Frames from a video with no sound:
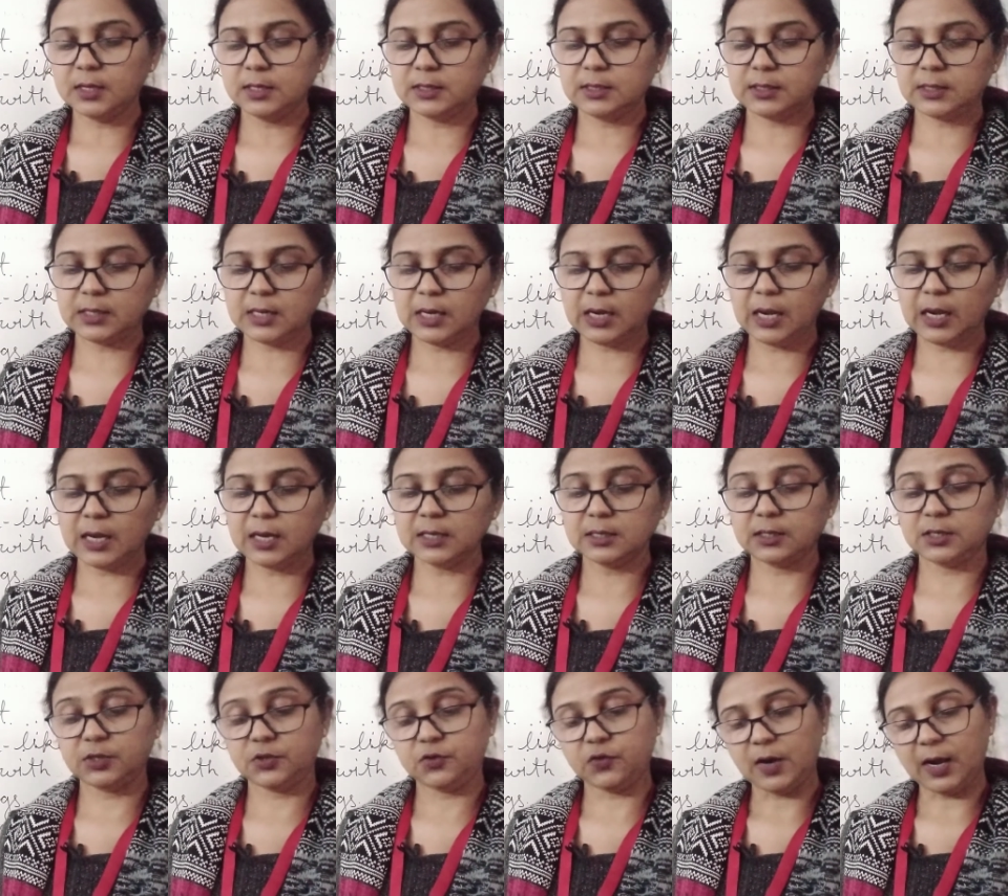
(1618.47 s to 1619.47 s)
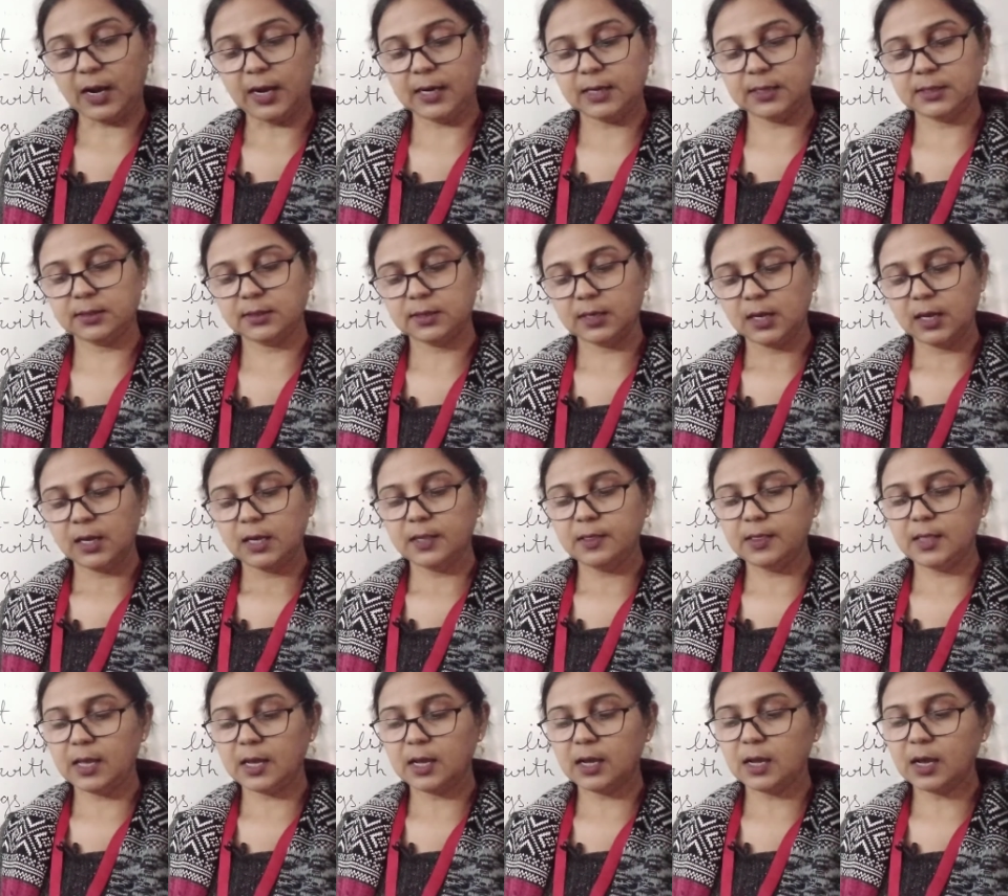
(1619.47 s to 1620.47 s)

snake strikes. They